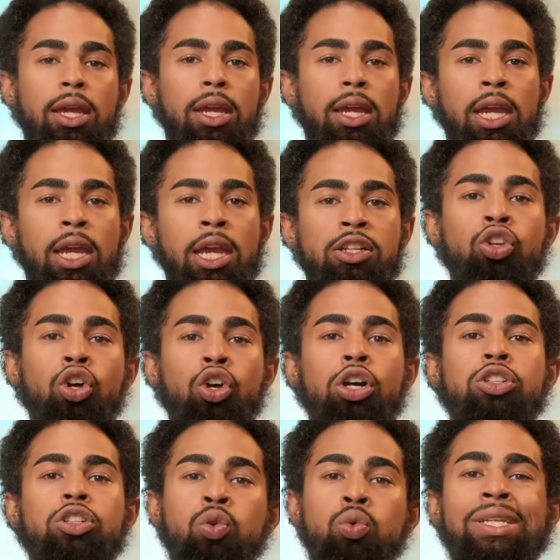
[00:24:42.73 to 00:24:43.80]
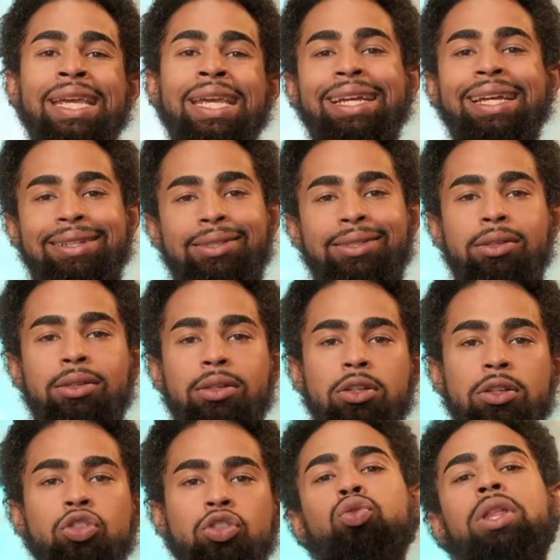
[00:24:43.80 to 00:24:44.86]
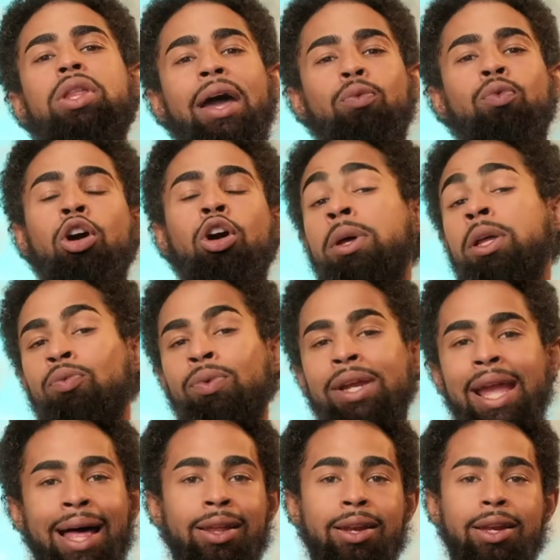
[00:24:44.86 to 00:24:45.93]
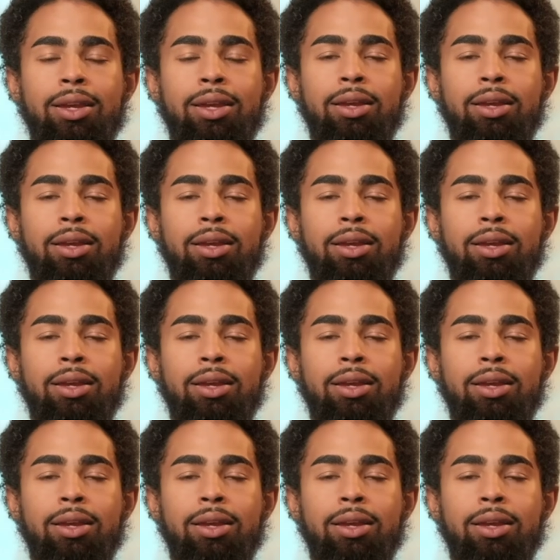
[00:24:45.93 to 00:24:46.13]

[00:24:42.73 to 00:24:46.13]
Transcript: it took to get to that realm in reality.